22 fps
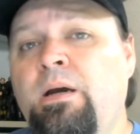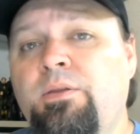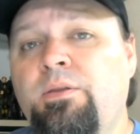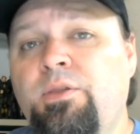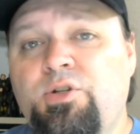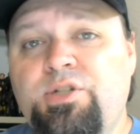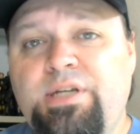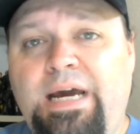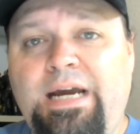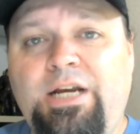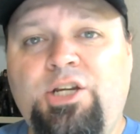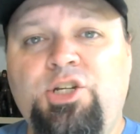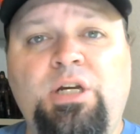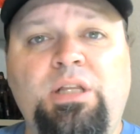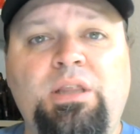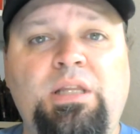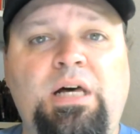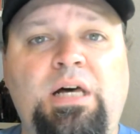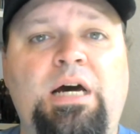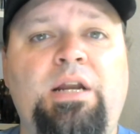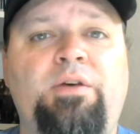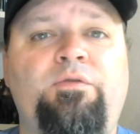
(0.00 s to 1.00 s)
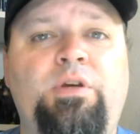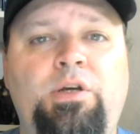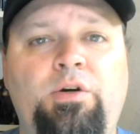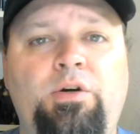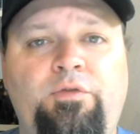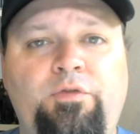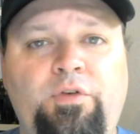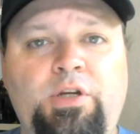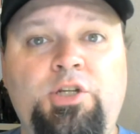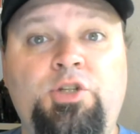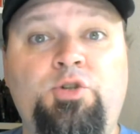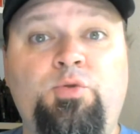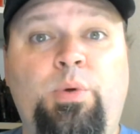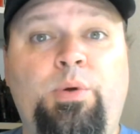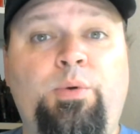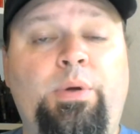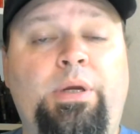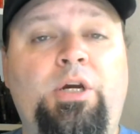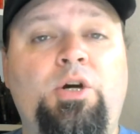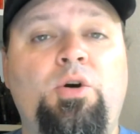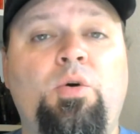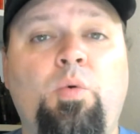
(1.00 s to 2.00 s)
There's actually a lot of video footage we
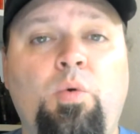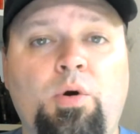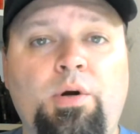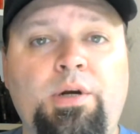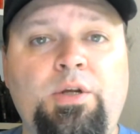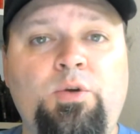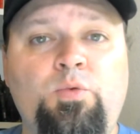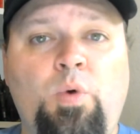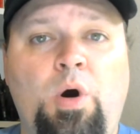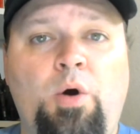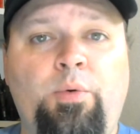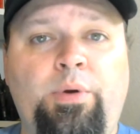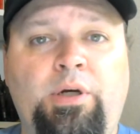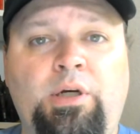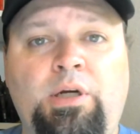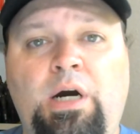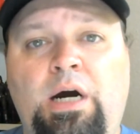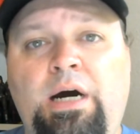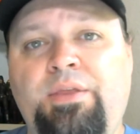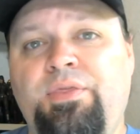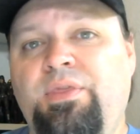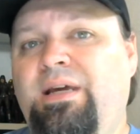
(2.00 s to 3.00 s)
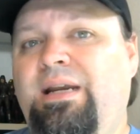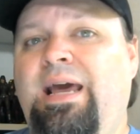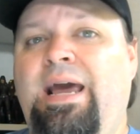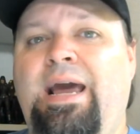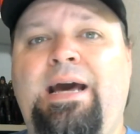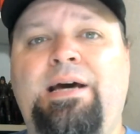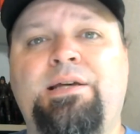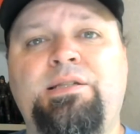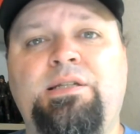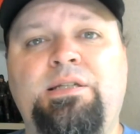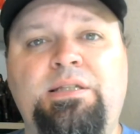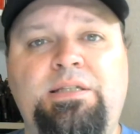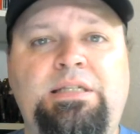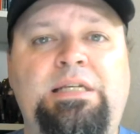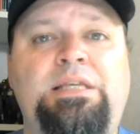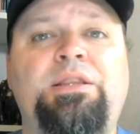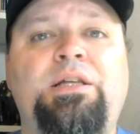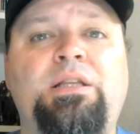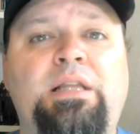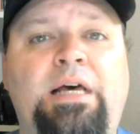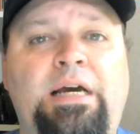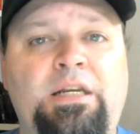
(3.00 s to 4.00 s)
recorded while we were gone that hasn't
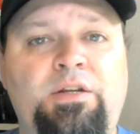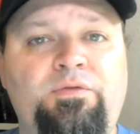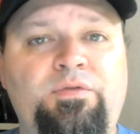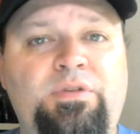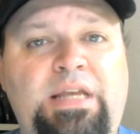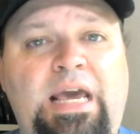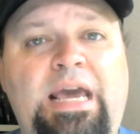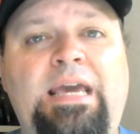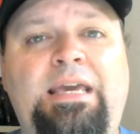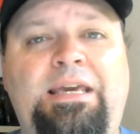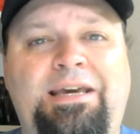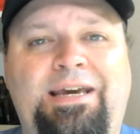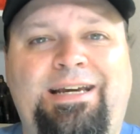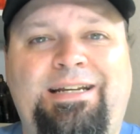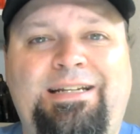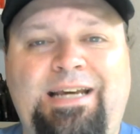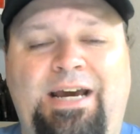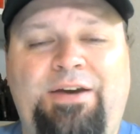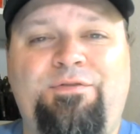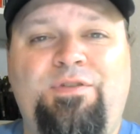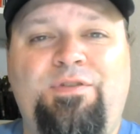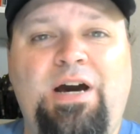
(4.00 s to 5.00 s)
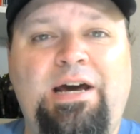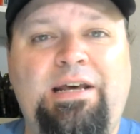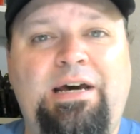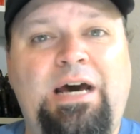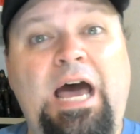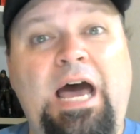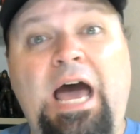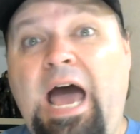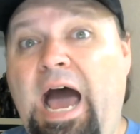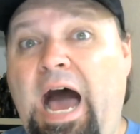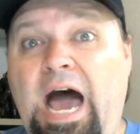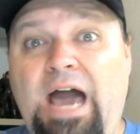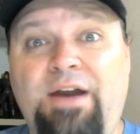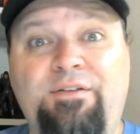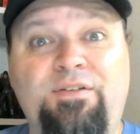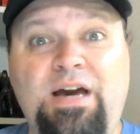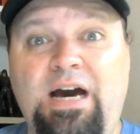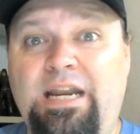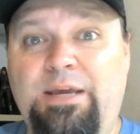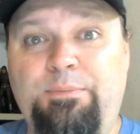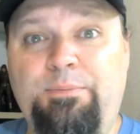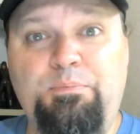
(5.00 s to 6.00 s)
seen the light of day yet. I've got
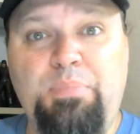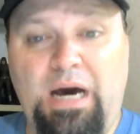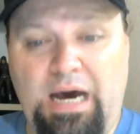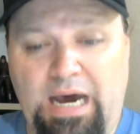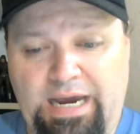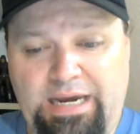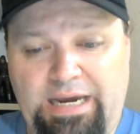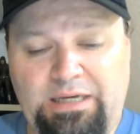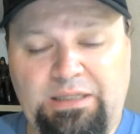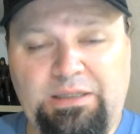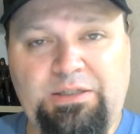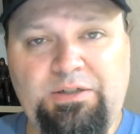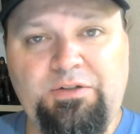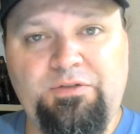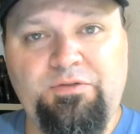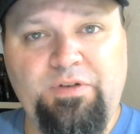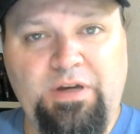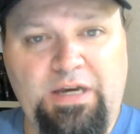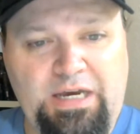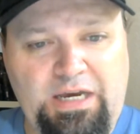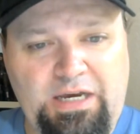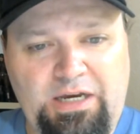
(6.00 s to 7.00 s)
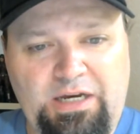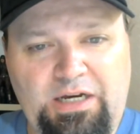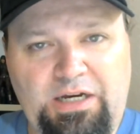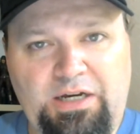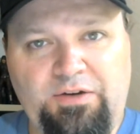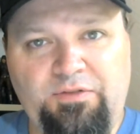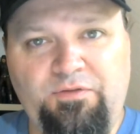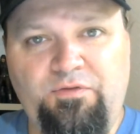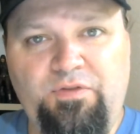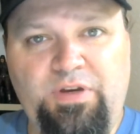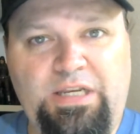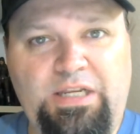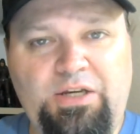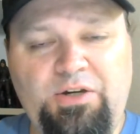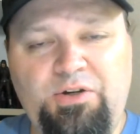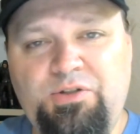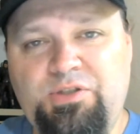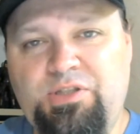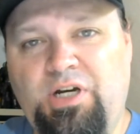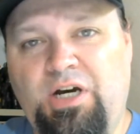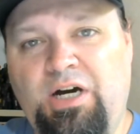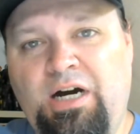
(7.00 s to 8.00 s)
a pile of
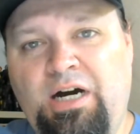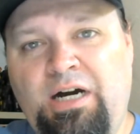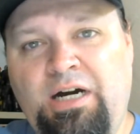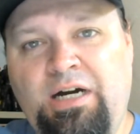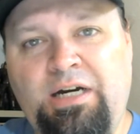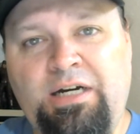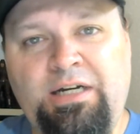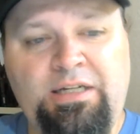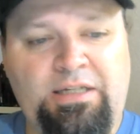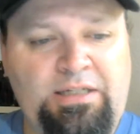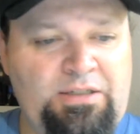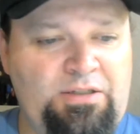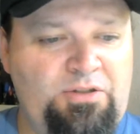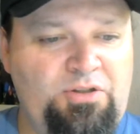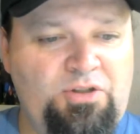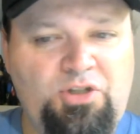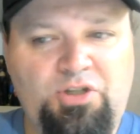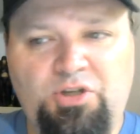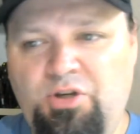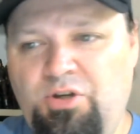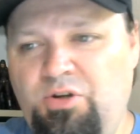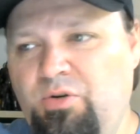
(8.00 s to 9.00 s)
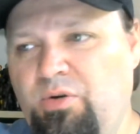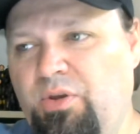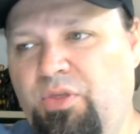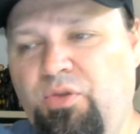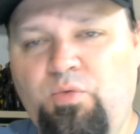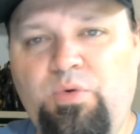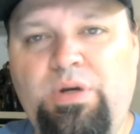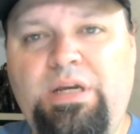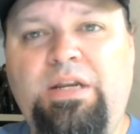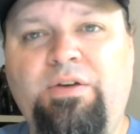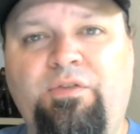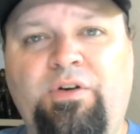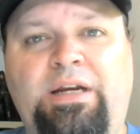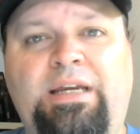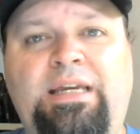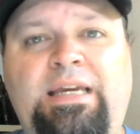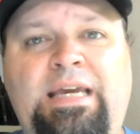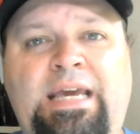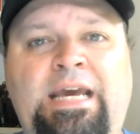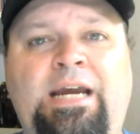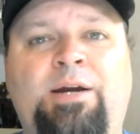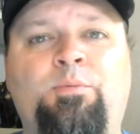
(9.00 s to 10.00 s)
videos on 2 or 3 different
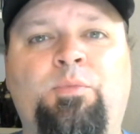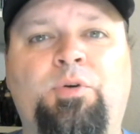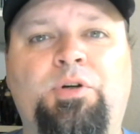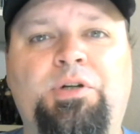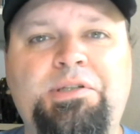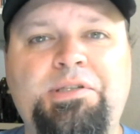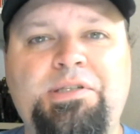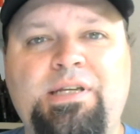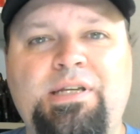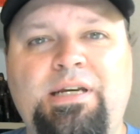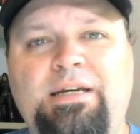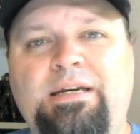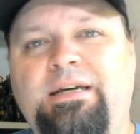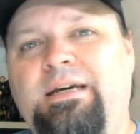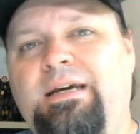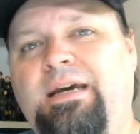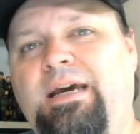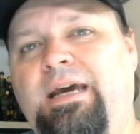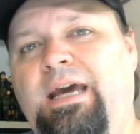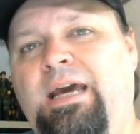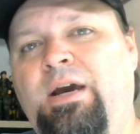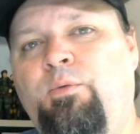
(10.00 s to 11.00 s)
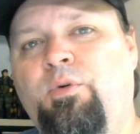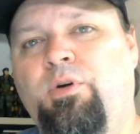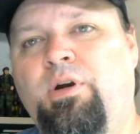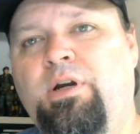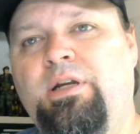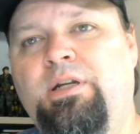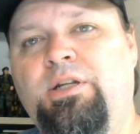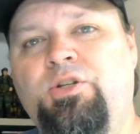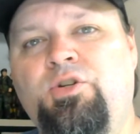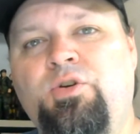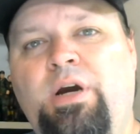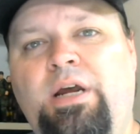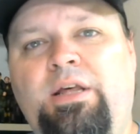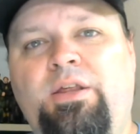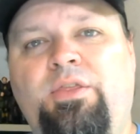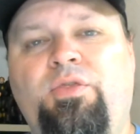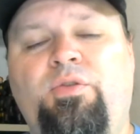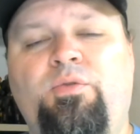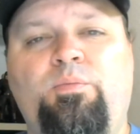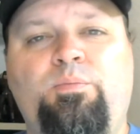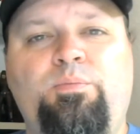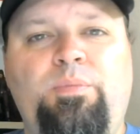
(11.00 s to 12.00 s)
cameras, and we're going to try to,
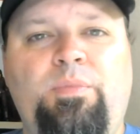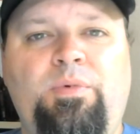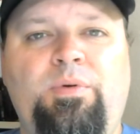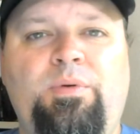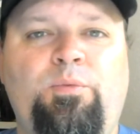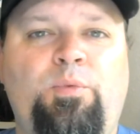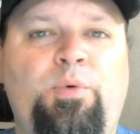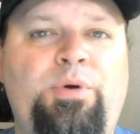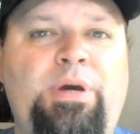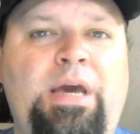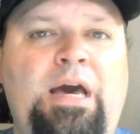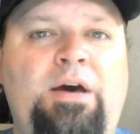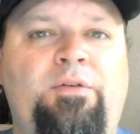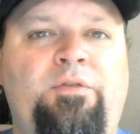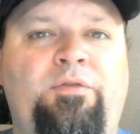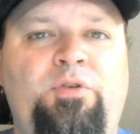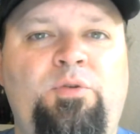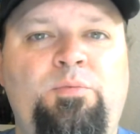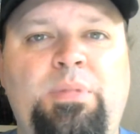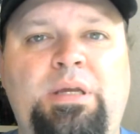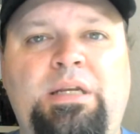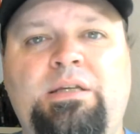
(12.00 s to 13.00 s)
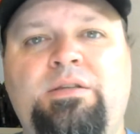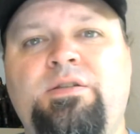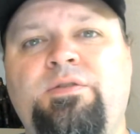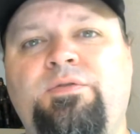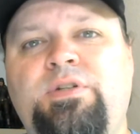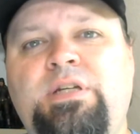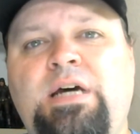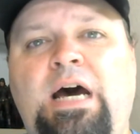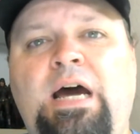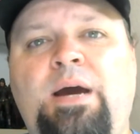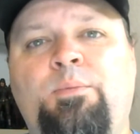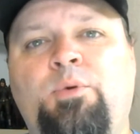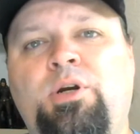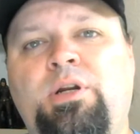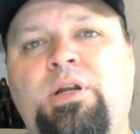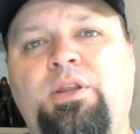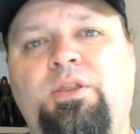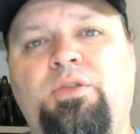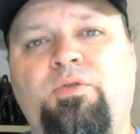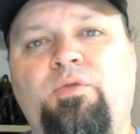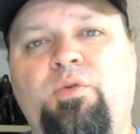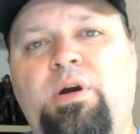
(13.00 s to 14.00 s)
when we have a few minutes of time, we're
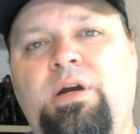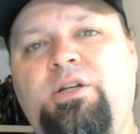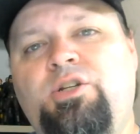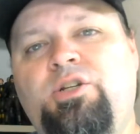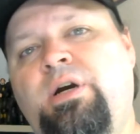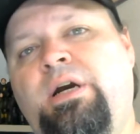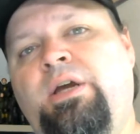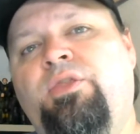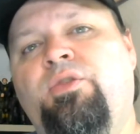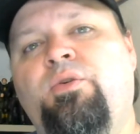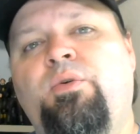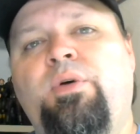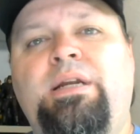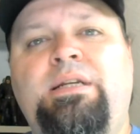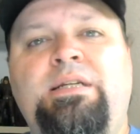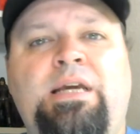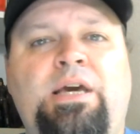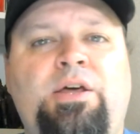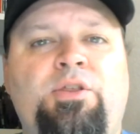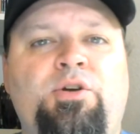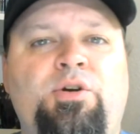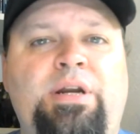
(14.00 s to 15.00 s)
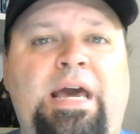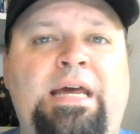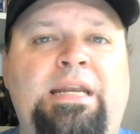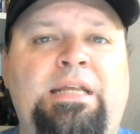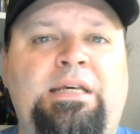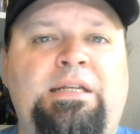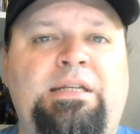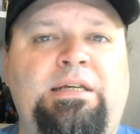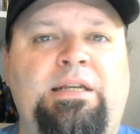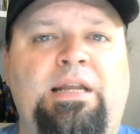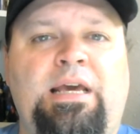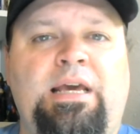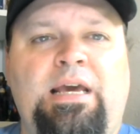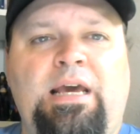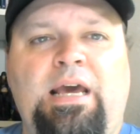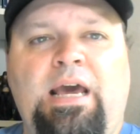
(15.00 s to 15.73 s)
going to try and throw that together and edit it